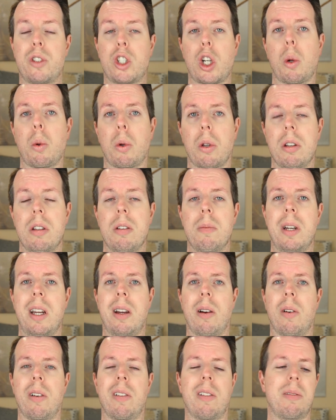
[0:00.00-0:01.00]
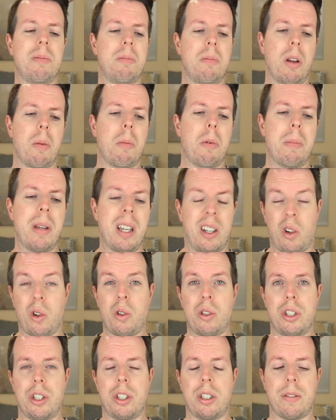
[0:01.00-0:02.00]
choking them out, and I'm a bit
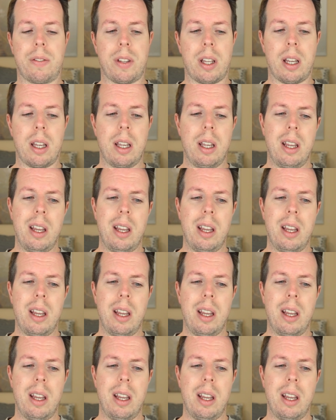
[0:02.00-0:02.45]
conscious of that.